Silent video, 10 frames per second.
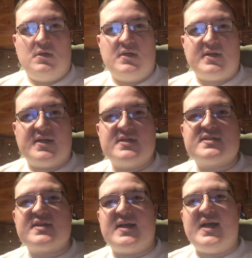
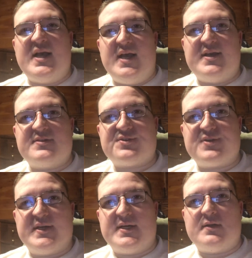Because
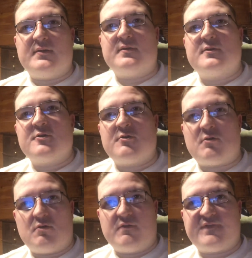Asheville,
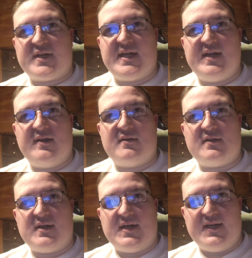North
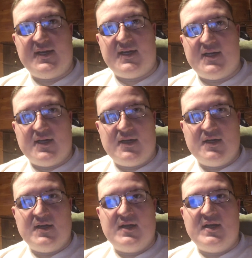Carolina
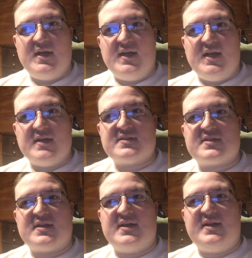
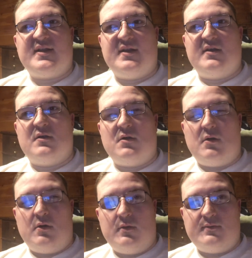has like their
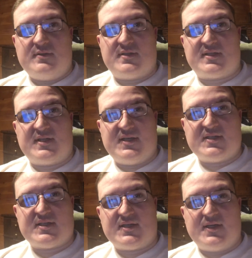own
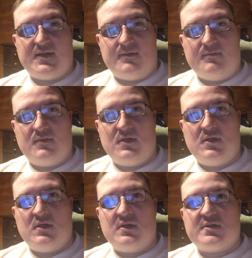system.
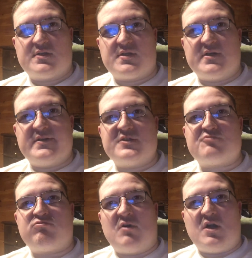So
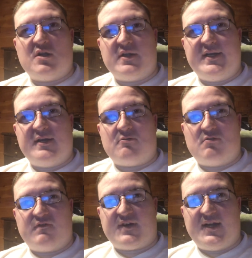does Raleigh,
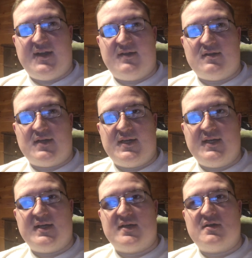North
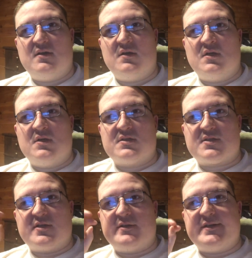Carolina.
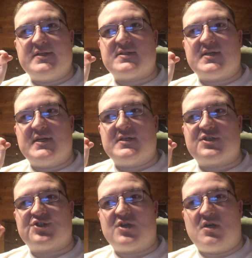So does
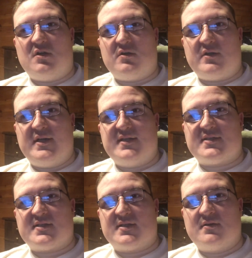
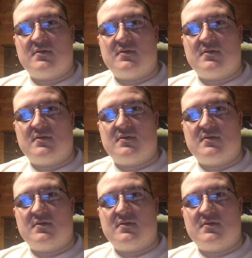Charlotte.